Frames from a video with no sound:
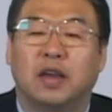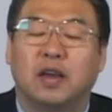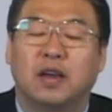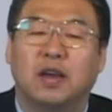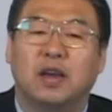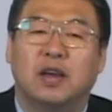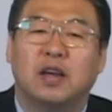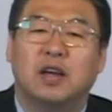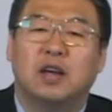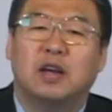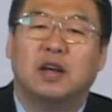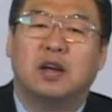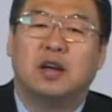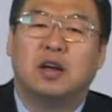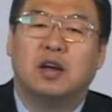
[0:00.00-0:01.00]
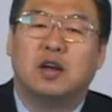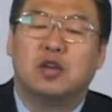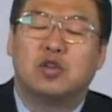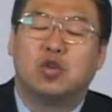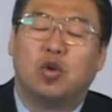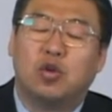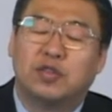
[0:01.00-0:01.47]
If she does
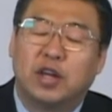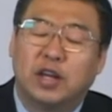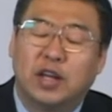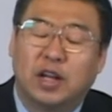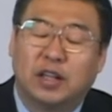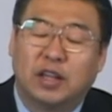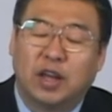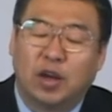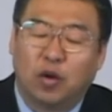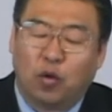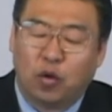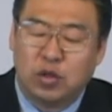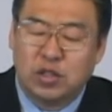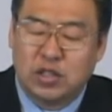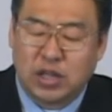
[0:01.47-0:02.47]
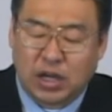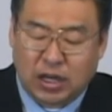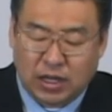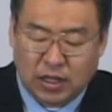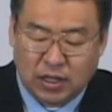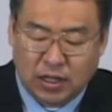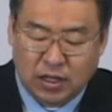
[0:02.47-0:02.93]
not please the
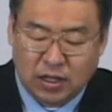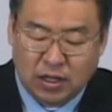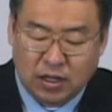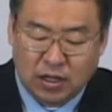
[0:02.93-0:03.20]
master